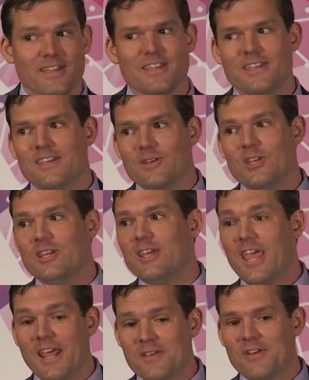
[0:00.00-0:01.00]
You
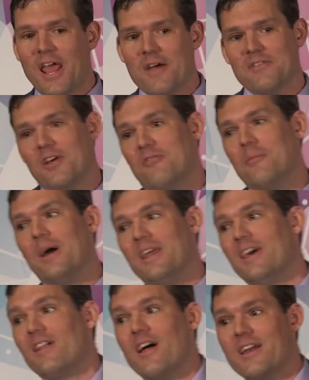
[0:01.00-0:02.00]
can't even have enough
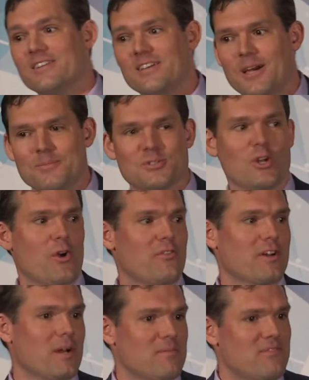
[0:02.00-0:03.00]
money a lot of times to
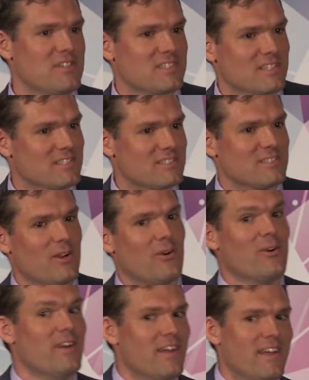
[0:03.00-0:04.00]
overcome physics. So.